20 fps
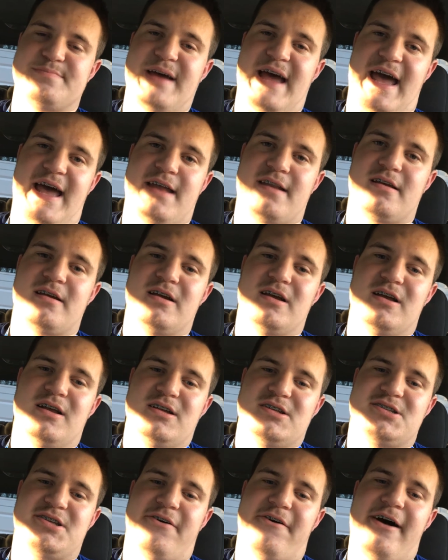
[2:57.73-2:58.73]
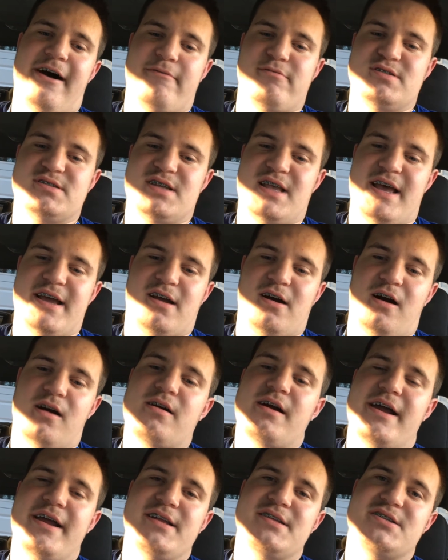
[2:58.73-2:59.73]
bad. So I was like, all
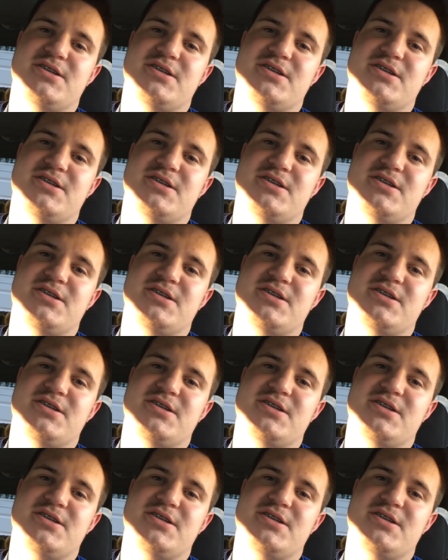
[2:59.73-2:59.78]
right.